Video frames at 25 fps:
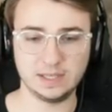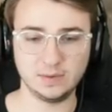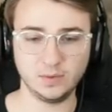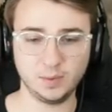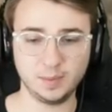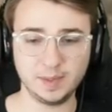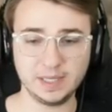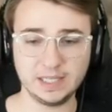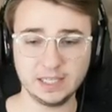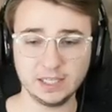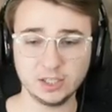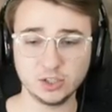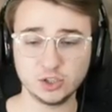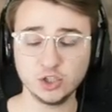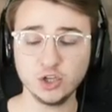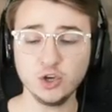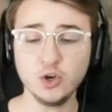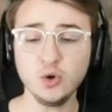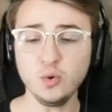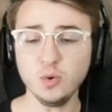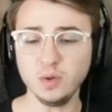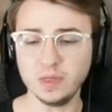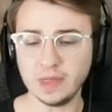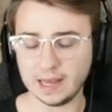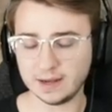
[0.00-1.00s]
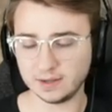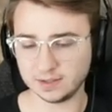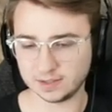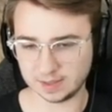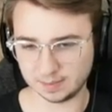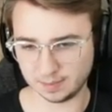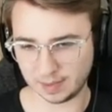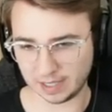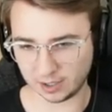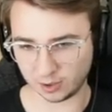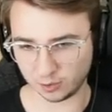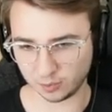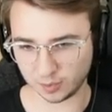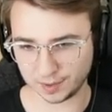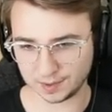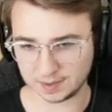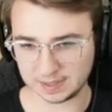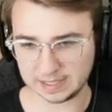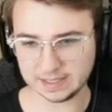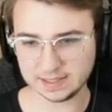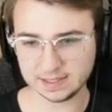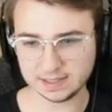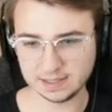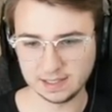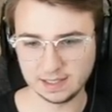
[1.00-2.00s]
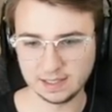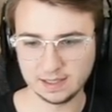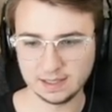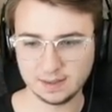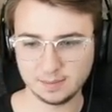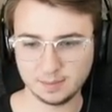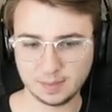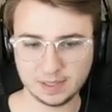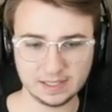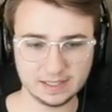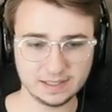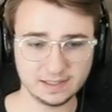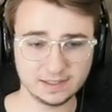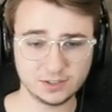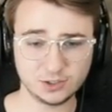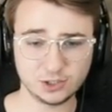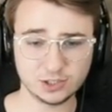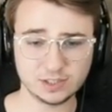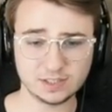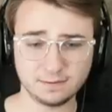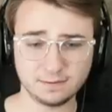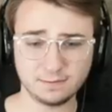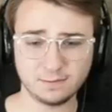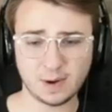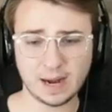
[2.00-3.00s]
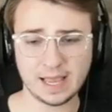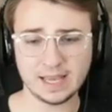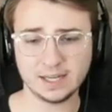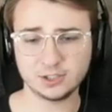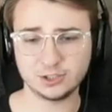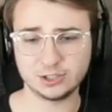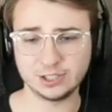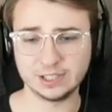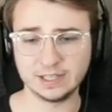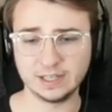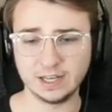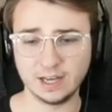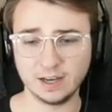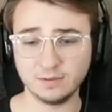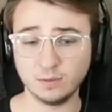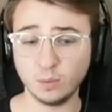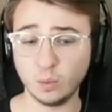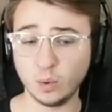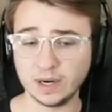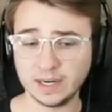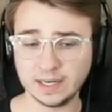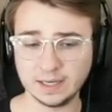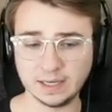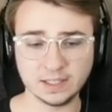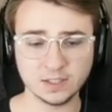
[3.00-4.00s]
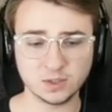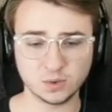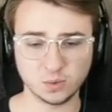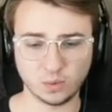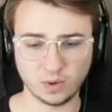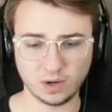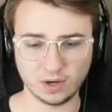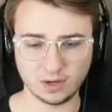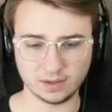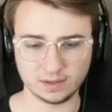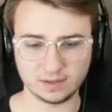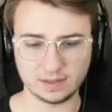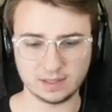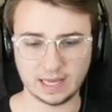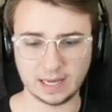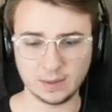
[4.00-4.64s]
It would be 2,000 buckaroonies but it is a fraction of what it is worth.